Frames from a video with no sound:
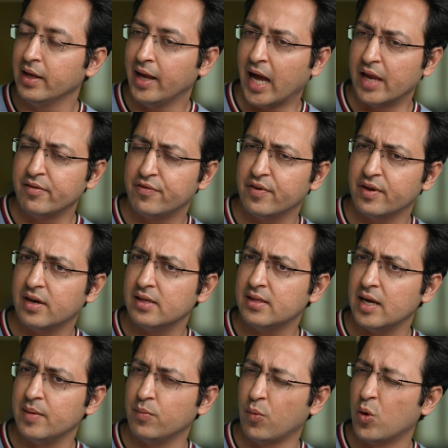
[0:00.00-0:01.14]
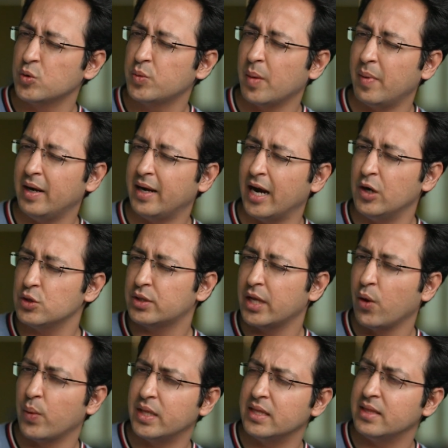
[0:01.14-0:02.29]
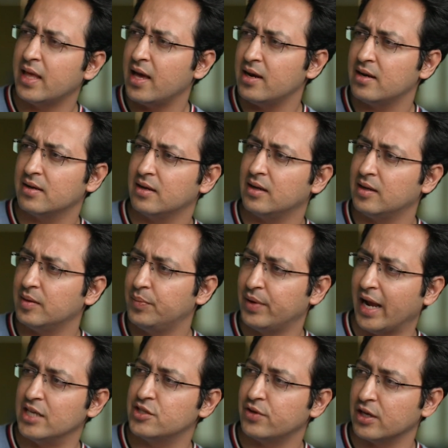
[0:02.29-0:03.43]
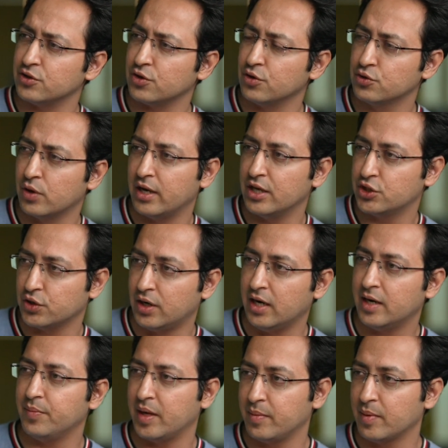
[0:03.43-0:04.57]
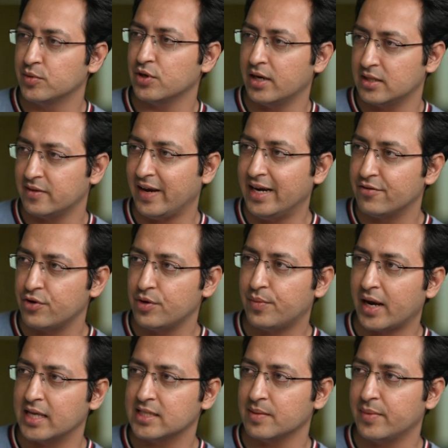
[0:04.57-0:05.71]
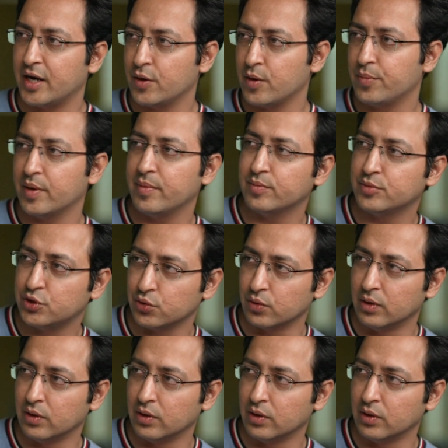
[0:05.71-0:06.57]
And we figured that most people tend to stay within their price range. So on a shirt, a premium shirt is a very different price compared to a premium shoe.